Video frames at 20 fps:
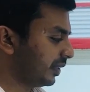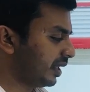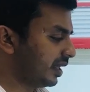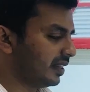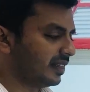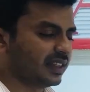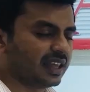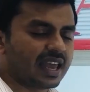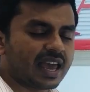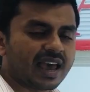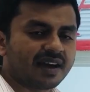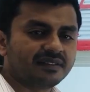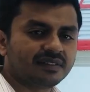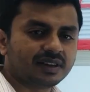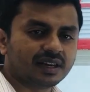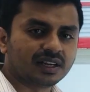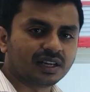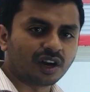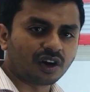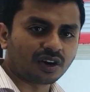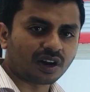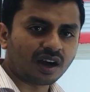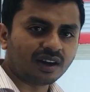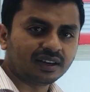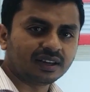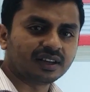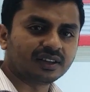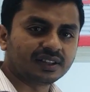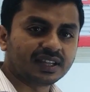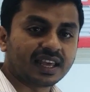they have
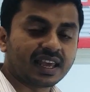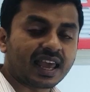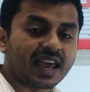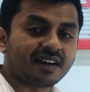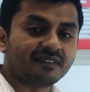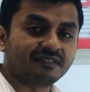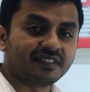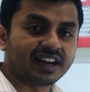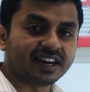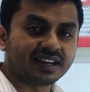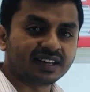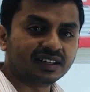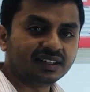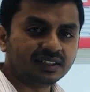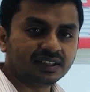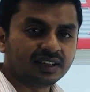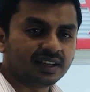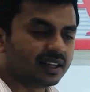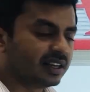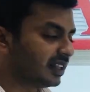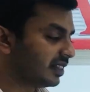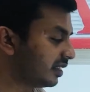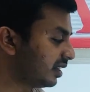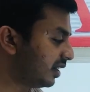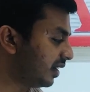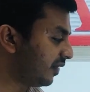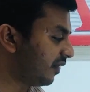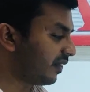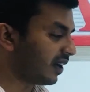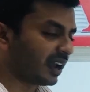they have weighted
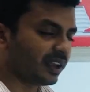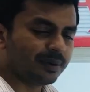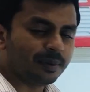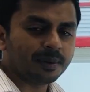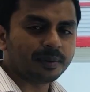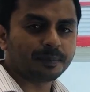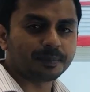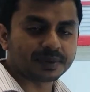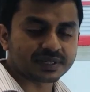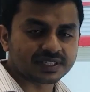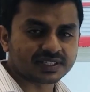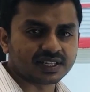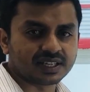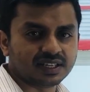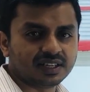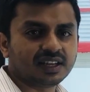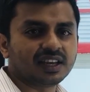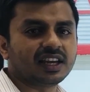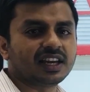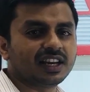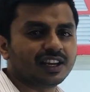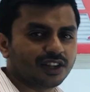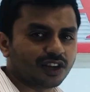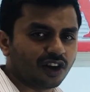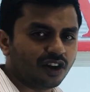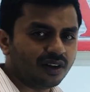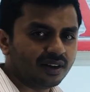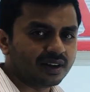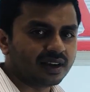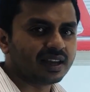35% in
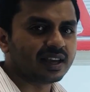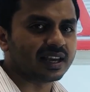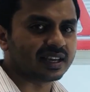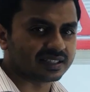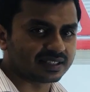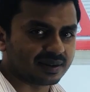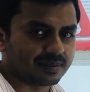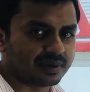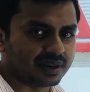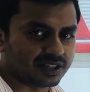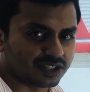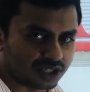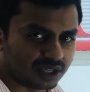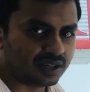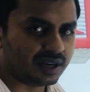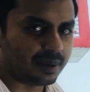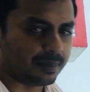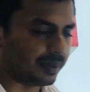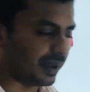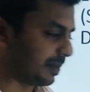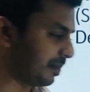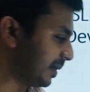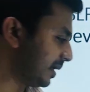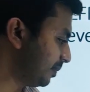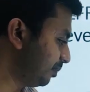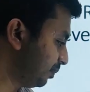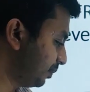your examination paper,